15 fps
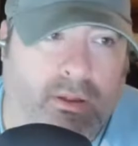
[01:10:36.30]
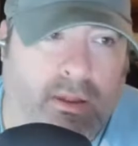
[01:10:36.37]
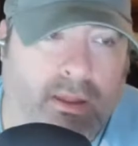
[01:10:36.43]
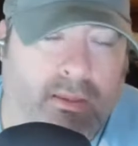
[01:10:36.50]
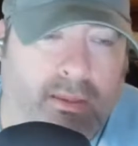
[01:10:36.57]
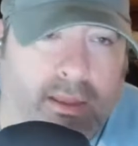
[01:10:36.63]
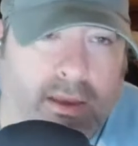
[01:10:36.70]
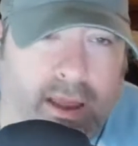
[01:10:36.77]

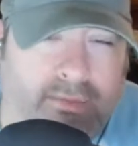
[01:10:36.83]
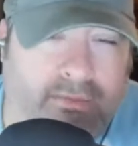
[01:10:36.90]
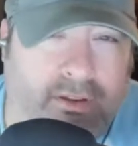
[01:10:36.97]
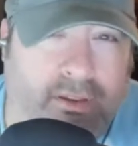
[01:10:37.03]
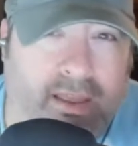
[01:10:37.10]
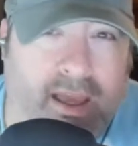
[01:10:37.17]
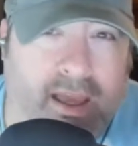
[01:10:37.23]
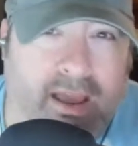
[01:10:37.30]
then after
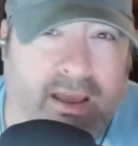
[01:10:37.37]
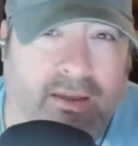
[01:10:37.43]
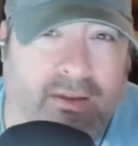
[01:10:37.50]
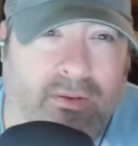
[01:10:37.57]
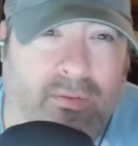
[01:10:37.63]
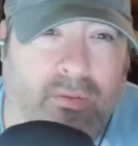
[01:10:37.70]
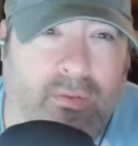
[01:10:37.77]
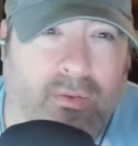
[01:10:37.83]
that
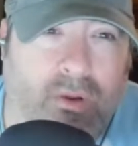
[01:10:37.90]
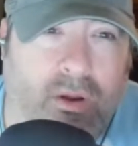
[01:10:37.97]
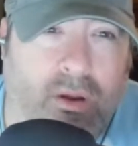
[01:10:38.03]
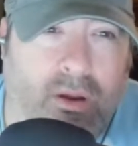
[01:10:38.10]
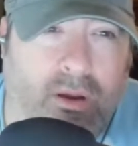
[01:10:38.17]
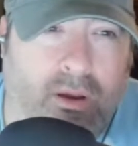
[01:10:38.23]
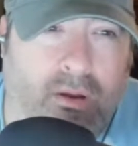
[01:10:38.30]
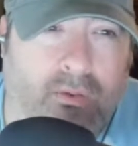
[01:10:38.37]

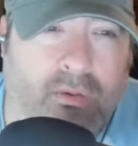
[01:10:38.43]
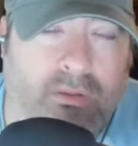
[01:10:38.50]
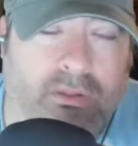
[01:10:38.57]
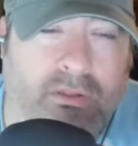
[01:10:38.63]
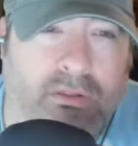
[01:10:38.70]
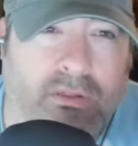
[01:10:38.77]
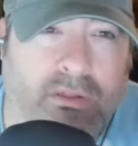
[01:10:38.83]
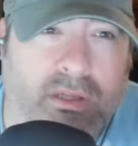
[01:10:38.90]

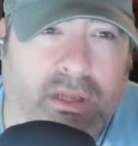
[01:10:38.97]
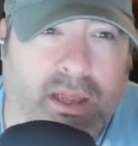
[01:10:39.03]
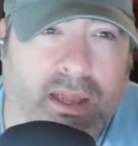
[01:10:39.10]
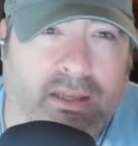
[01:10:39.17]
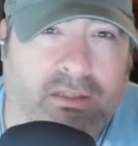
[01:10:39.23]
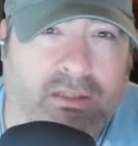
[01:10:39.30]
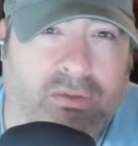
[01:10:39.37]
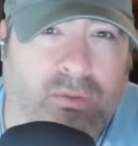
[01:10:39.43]
was
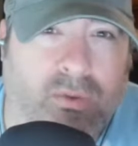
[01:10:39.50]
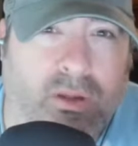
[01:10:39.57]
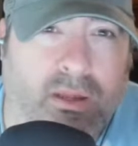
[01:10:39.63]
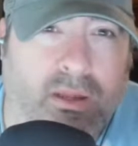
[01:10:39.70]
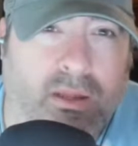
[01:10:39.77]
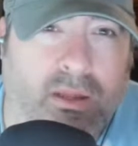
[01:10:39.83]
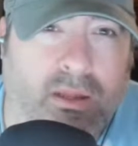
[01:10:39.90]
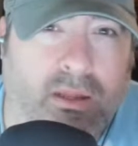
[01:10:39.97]

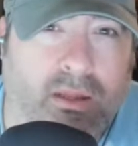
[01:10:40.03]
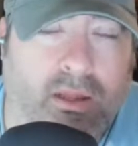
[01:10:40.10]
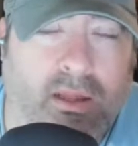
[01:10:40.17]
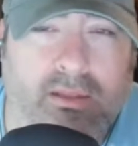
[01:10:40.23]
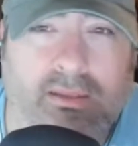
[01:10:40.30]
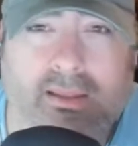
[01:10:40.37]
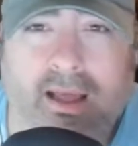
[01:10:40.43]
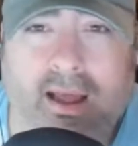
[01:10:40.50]
X-Wing
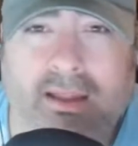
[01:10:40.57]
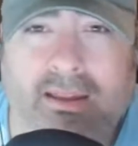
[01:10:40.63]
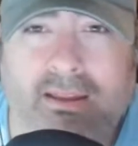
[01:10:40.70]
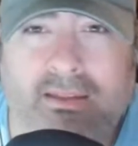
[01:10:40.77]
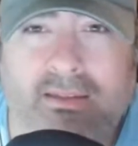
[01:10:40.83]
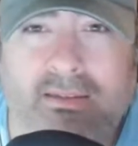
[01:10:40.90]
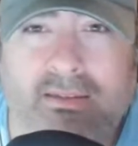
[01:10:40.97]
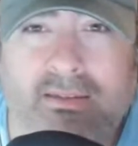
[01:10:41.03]

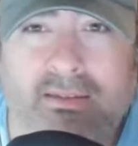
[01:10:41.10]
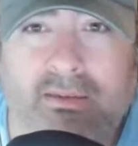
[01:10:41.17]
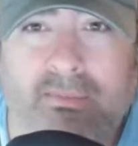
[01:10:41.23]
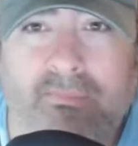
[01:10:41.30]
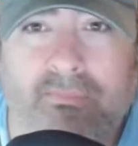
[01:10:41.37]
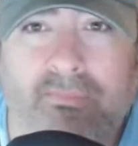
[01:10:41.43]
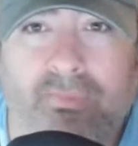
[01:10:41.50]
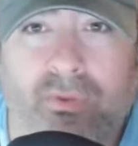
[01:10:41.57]
Alliance,
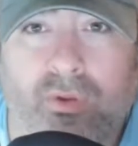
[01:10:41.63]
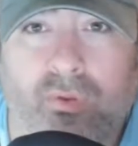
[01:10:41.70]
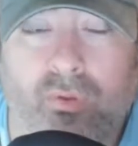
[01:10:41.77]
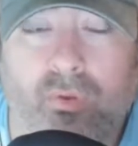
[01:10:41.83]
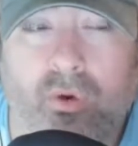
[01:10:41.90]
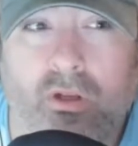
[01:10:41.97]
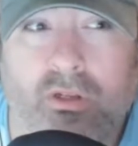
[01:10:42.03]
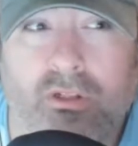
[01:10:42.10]

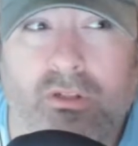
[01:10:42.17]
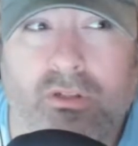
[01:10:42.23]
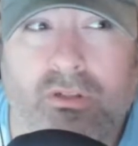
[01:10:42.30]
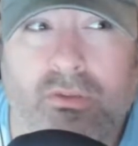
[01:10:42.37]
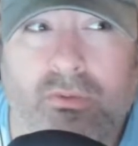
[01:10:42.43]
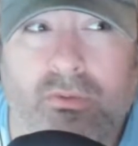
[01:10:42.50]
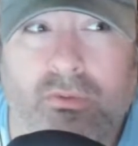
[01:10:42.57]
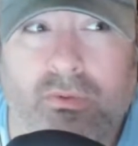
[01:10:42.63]

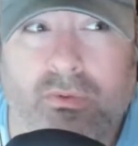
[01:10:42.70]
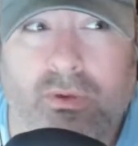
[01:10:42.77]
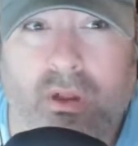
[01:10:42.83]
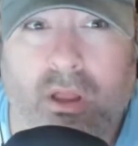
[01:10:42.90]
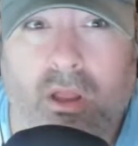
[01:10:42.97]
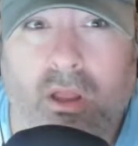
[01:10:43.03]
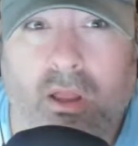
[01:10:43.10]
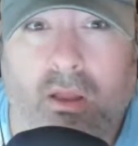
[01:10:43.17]
which
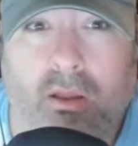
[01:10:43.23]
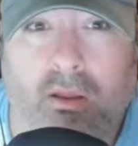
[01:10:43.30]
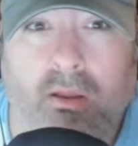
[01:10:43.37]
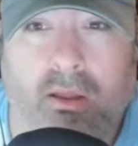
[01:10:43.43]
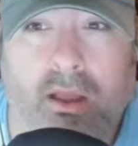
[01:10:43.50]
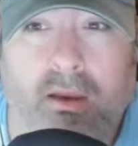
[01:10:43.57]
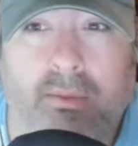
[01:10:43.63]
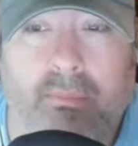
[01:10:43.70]

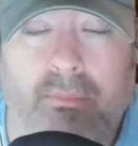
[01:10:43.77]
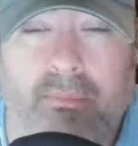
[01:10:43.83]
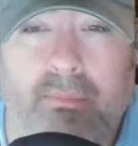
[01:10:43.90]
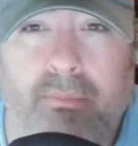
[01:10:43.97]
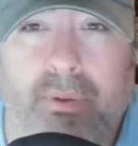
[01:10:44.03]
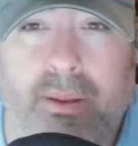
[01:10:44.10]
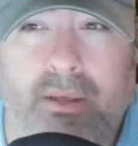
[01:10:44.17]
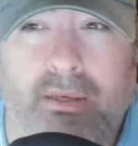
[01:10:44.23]
kind of
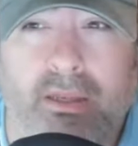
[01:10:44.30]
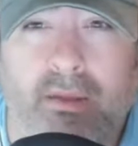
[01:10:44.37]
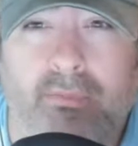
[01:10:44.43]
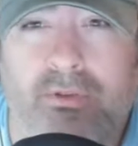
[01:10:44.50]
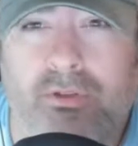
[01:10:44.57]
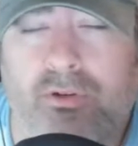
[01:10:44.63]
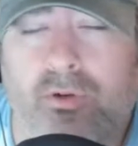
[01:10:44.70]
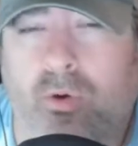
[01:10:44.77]
picked up
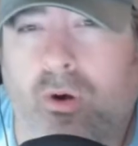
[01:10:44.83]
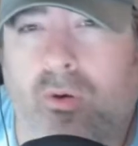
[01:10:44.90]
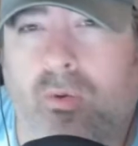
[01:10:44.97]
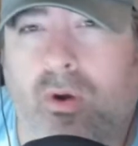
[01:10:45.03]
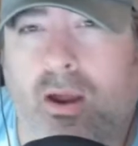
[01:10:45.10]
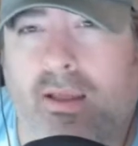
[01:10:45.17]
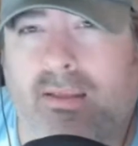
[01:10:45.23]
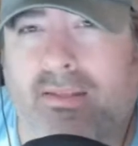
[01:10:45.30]

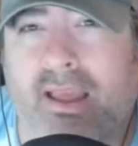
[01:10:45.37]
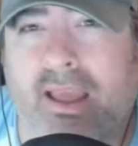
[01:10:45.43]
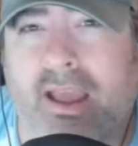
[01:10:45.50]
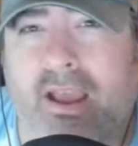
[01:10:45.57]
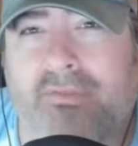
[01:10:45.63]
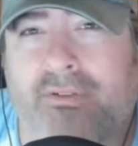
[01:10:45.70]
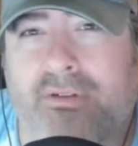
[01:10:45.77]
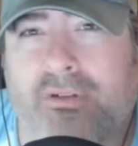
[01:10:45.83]
story-wise
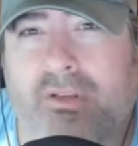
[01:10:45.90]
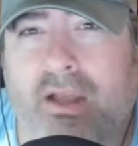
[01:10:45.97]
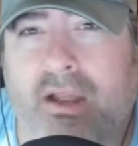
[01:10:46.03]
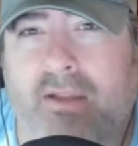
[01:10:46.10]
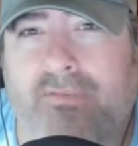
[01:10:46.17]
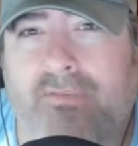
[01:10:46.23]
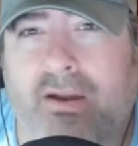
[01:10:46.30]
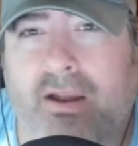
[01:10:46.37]
after
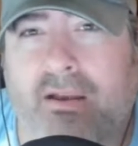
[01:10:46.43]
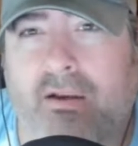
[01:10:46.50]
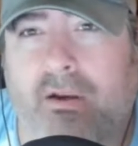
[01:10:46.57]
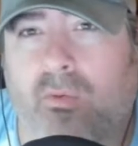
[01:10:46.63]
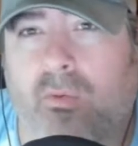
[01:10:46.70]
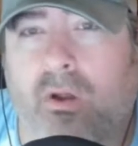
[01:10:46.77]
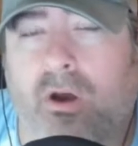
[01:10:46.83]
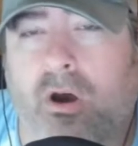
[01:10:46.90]
TIE Fighter
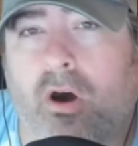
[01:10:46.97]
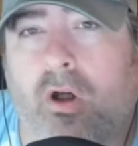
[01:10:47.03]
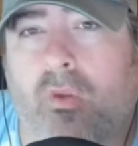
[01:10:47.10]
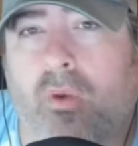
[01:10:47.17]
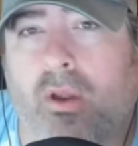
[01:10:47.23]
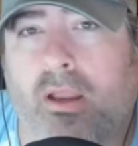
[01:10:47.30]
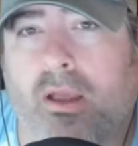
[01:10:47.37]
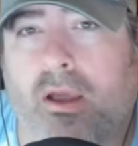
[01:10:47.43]
and went all the
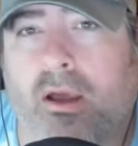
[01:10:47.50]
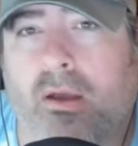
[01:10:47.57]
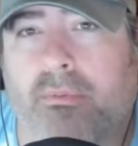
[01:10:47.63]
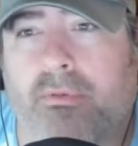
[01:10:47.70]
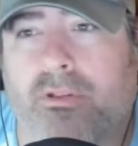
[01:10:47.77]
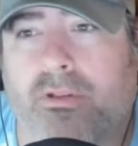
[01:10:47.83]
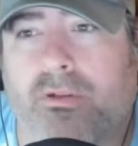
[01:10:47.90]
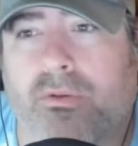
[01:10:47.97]
way up
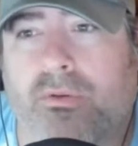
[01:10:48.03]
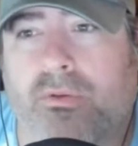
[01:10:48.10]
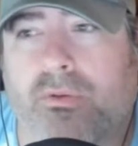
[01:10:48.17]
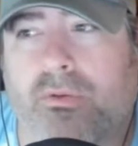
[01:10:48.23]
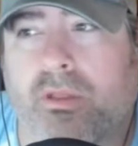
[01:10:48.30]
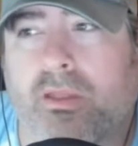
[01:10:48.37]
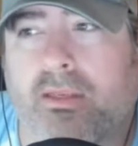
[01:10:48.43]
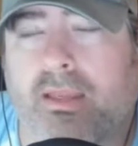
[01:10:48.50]
to
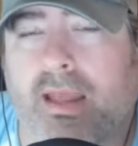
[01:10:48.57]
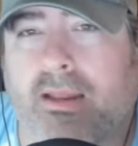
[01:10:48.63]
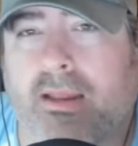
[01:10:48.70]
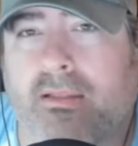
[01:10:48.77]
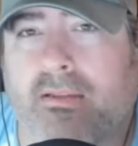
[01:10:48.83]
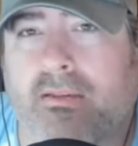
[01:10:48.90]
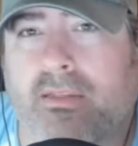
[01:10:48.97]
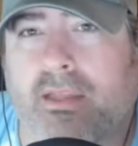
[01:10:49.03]
the attack
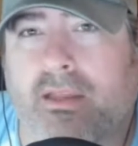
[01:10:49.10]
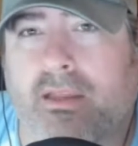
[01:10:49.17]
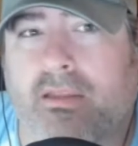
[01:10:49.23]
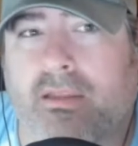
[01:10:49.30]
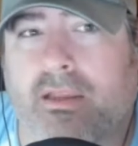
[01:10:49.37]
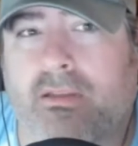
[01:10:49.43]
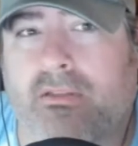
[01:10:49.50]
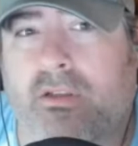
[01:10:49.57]
on the second
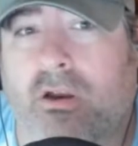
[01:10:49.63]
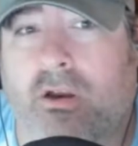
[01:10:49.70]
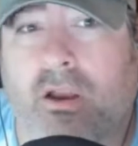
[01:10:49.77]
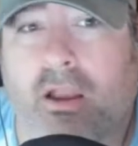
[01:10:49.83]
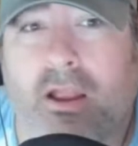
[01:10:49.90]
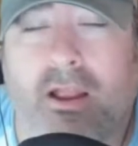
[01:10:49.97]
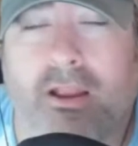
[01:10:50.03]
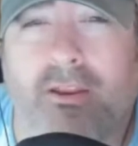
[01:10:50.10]
Death Star.
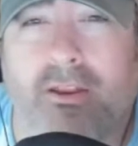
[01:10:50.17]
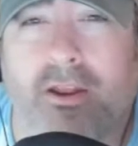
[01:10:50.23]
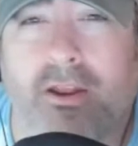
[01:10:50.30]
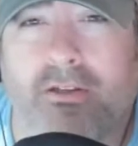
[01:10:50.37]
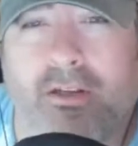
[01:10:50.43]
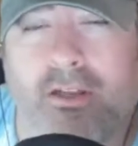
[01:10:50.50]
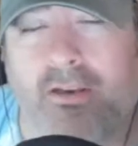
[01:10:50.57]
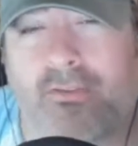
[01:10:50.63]
And you
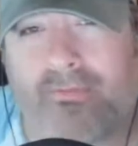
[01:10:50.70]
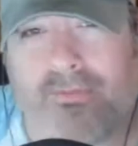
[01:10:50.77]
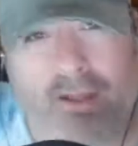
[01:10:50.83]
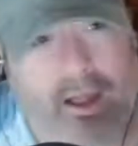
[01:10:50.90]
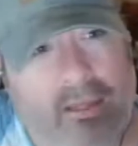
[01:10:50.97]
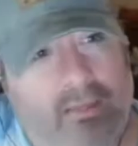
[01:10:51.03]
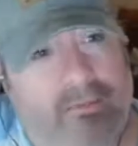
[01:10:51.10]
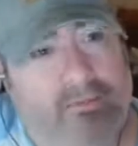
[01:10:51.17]
actually get to
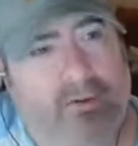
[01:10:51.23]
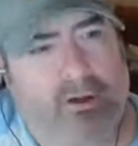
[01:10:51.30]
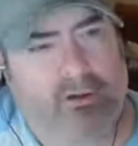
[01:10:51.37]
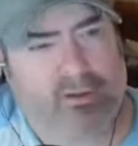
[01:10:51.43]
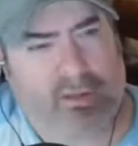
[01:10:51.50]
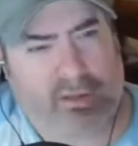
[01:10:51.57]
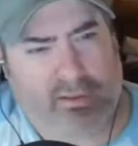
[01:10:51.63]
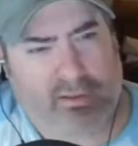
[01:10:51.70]
fly the
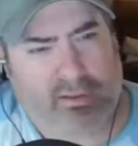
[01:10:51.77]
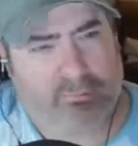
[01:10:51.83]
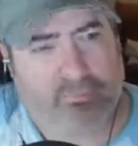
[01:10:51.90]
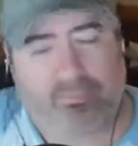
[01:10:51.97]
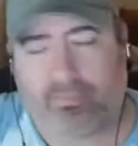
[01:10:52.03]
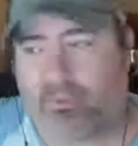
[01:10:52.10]
Falcon